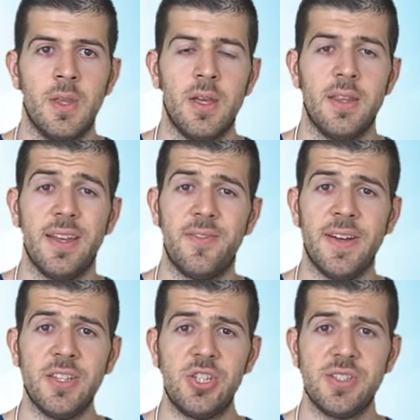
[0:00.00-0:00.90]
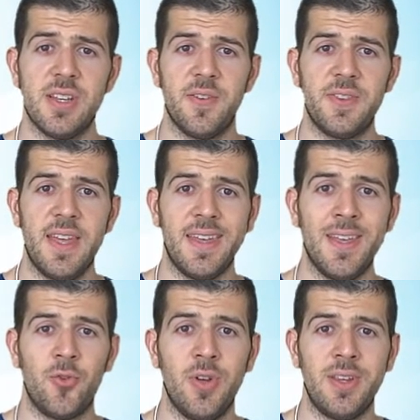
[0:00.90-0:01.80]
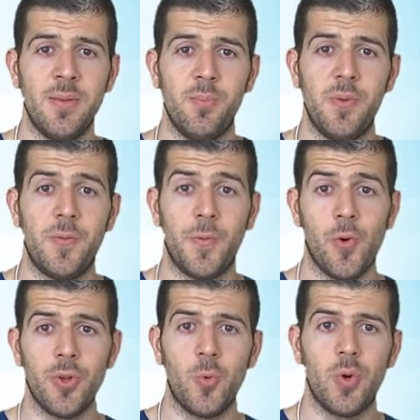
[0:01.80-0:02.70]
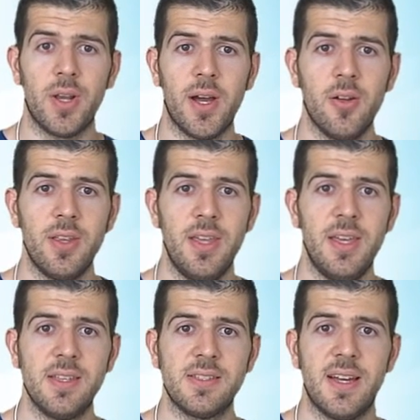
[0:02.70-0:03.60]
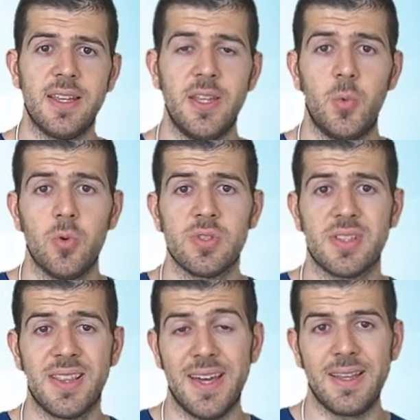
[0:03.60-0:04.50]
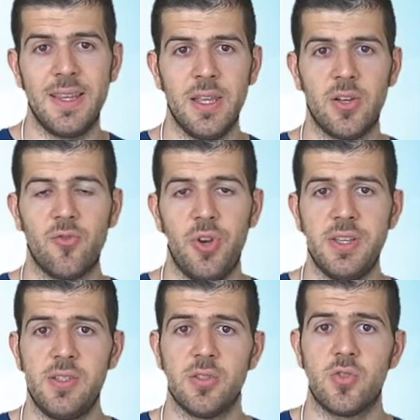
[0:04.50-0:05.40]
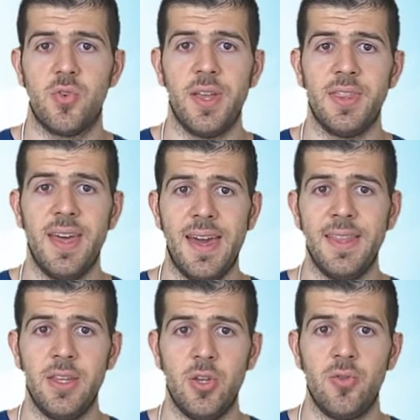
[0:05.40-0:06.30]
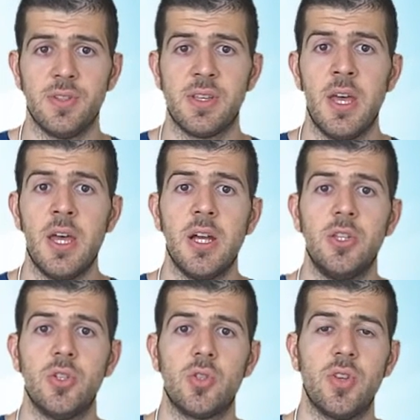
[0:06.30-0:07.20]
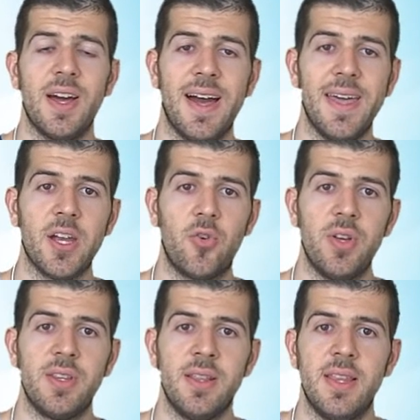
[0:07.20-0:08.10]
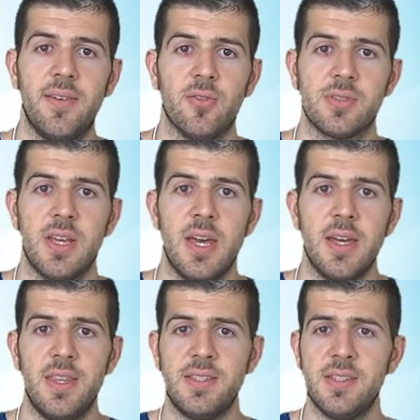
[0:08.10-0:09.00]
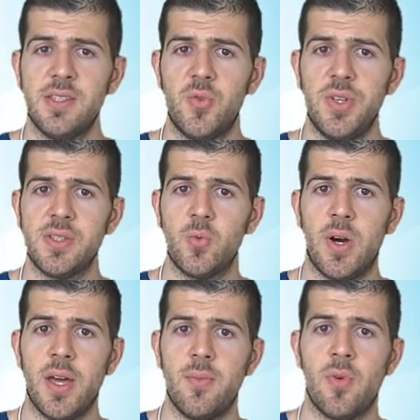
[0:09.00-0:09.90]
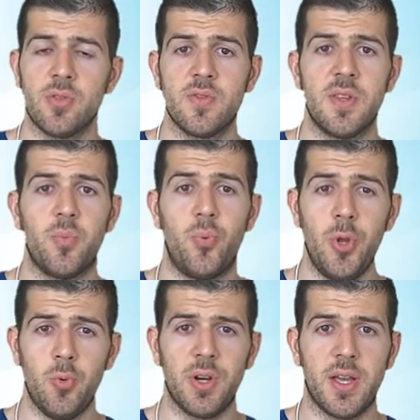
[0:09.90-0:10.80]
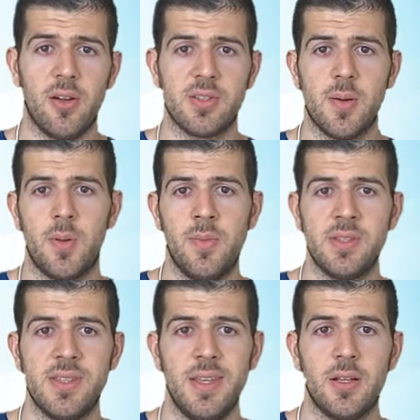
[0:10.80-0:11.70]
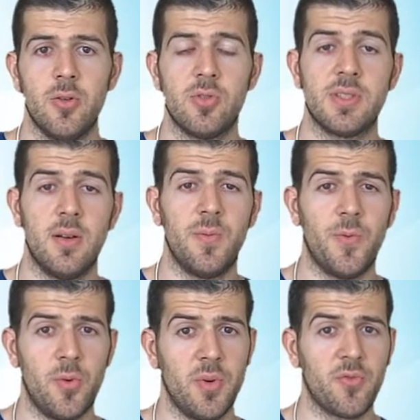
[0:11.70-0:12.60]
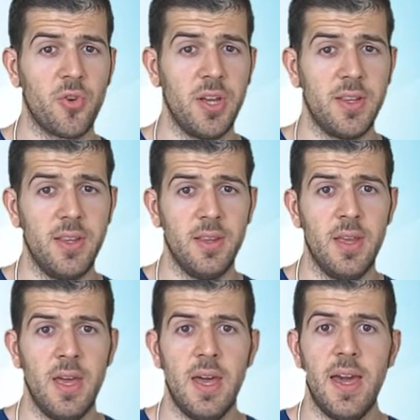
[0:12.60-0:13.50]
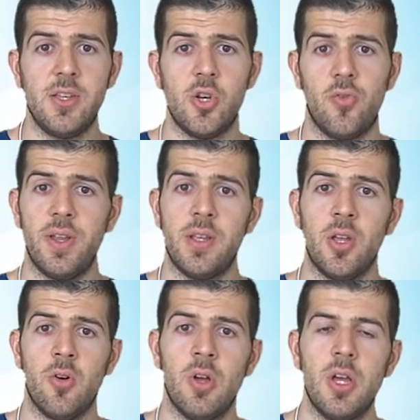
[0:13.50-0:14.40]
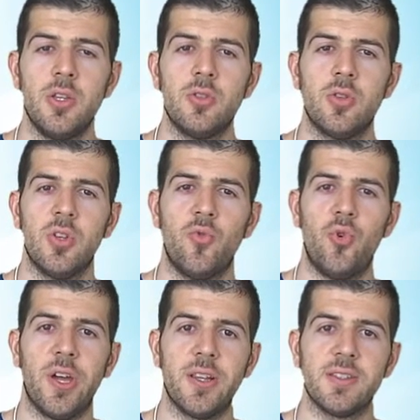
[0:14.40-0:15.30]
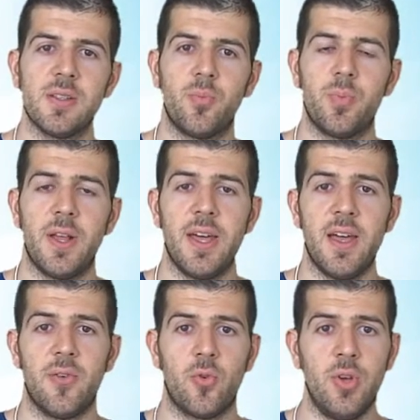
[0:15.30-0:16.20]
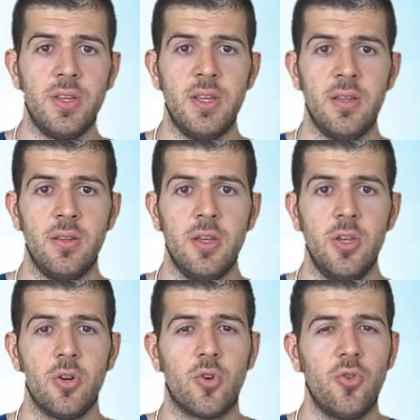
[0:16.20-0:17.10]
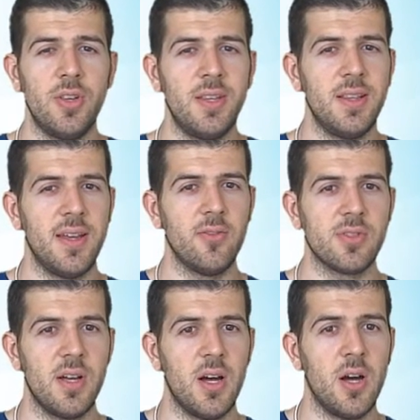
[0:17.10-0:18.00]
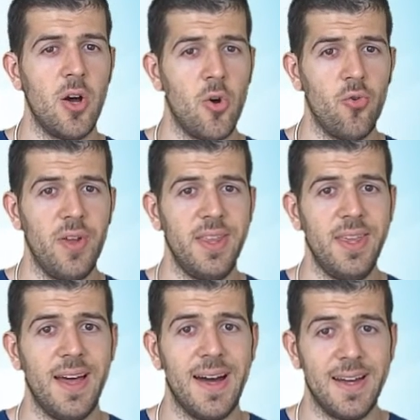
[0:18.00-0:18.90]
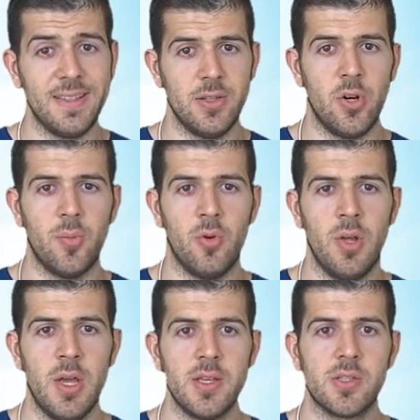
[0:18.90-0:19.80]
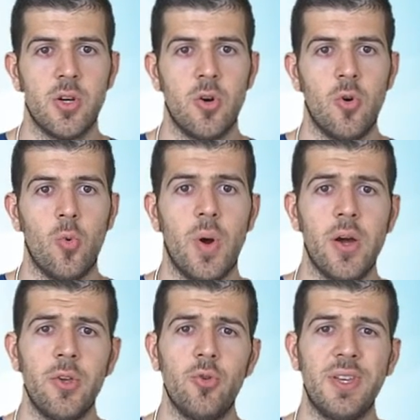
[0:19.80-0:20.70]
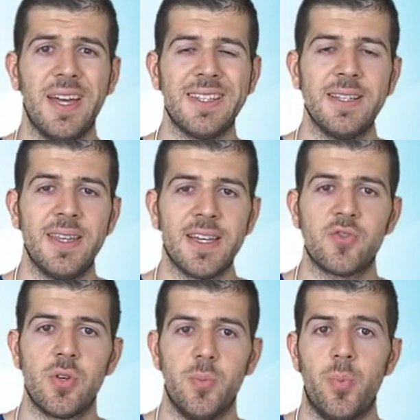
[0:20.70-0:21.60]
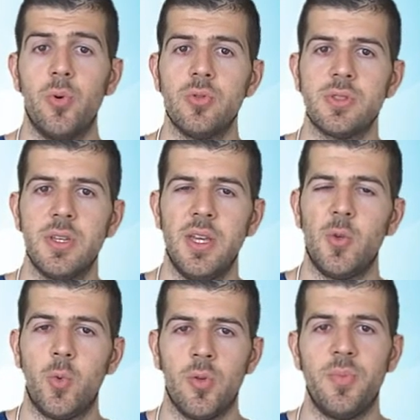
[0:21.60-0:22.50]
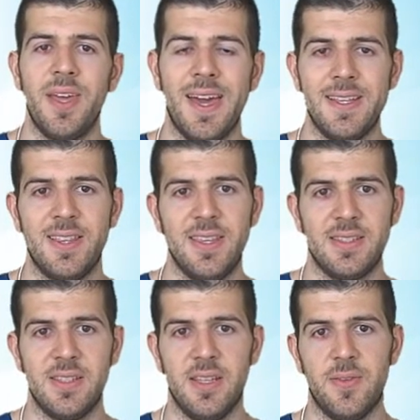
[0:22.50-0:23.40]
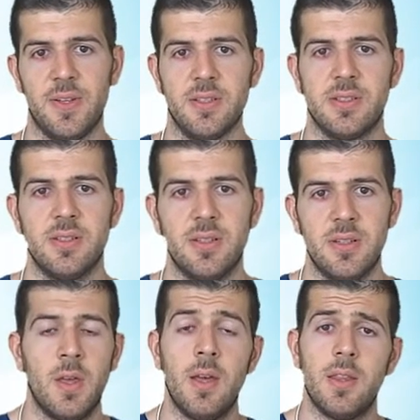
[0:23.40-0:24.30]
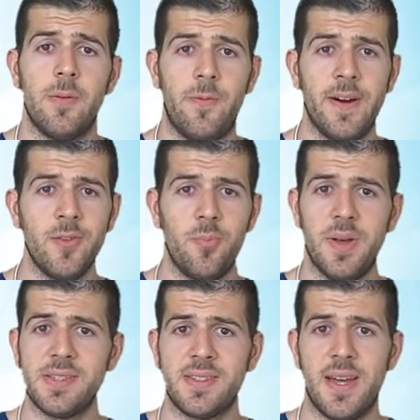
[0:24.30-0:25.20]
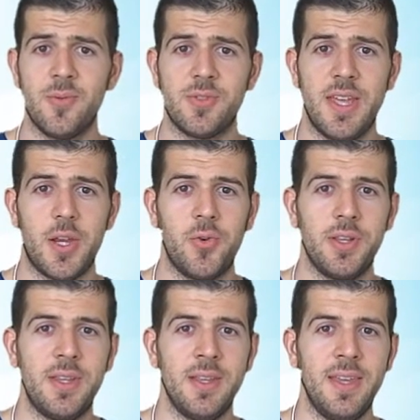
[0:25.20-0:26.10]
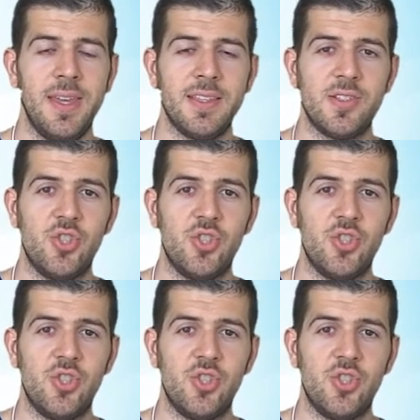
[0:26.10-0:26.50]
The advantages of taking creatine before the workout is that it will slightly increase your strength and endurance due to the higher creatine levels. This is the reason why most of the pre-workout supplements include some form of creatine. As you already know, due to the regular supply of creatine, your creatine levels are already higher than normal. So while you get an extra boost, it won't be anything significant. The final best time to take creatine is